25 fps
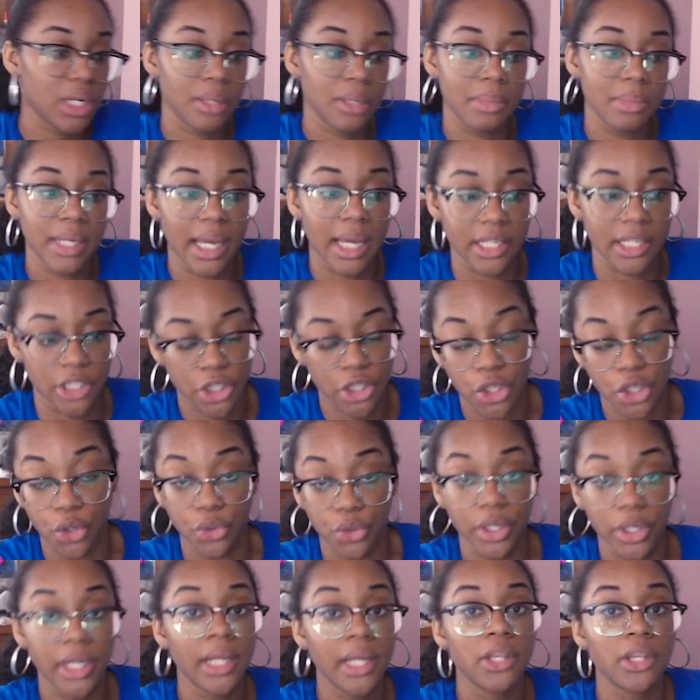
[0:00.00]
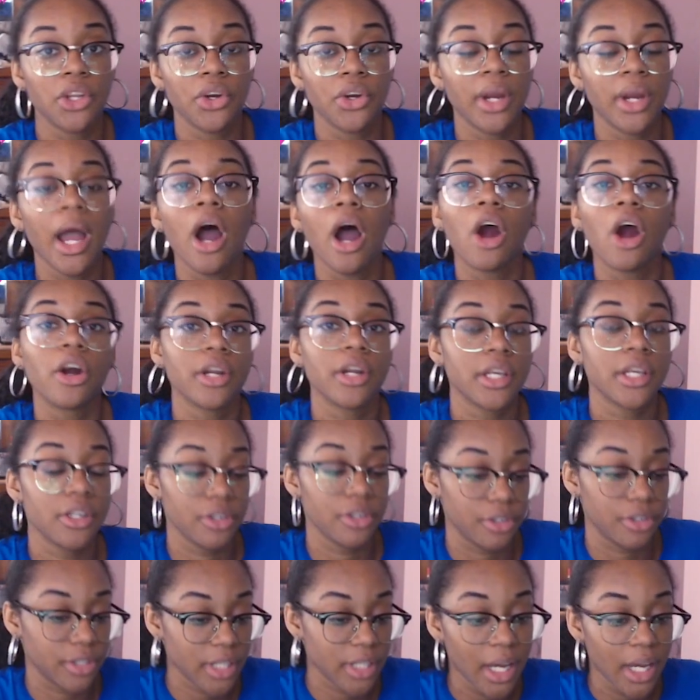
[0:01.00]
S tier. They're hard
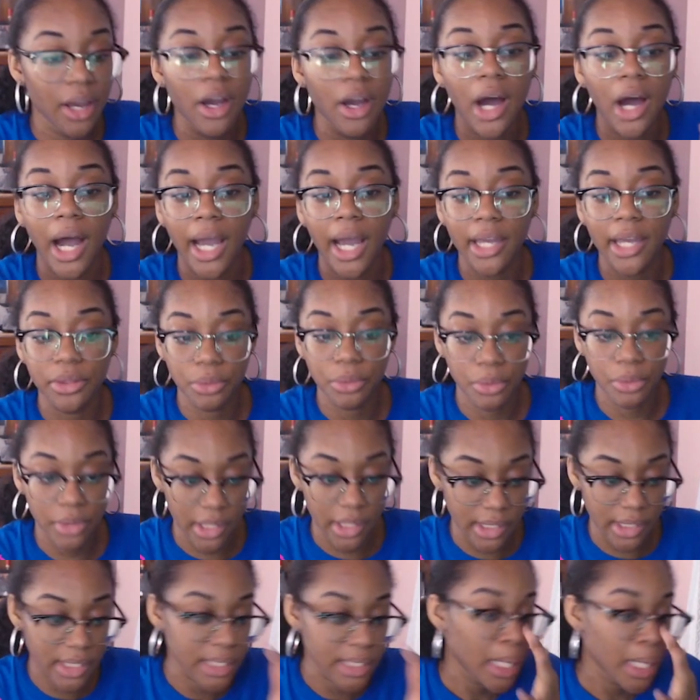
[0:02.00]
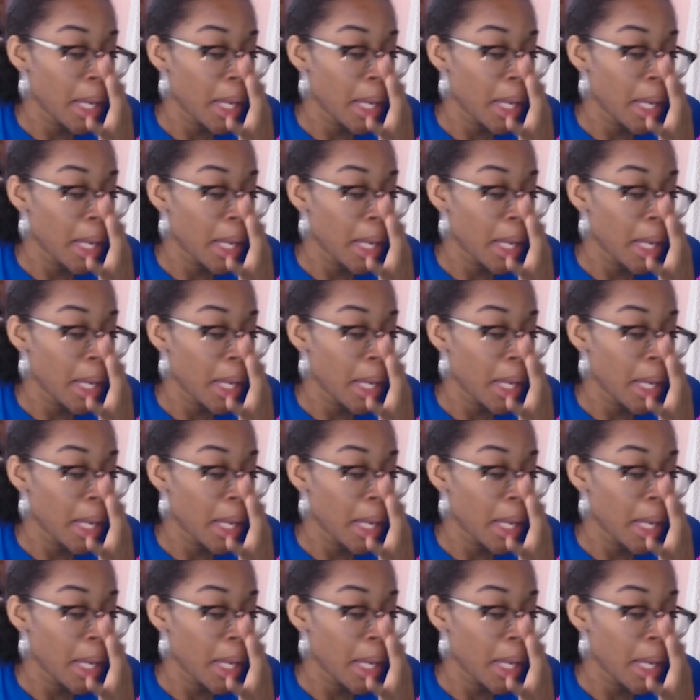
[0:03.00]
hitters. I know this.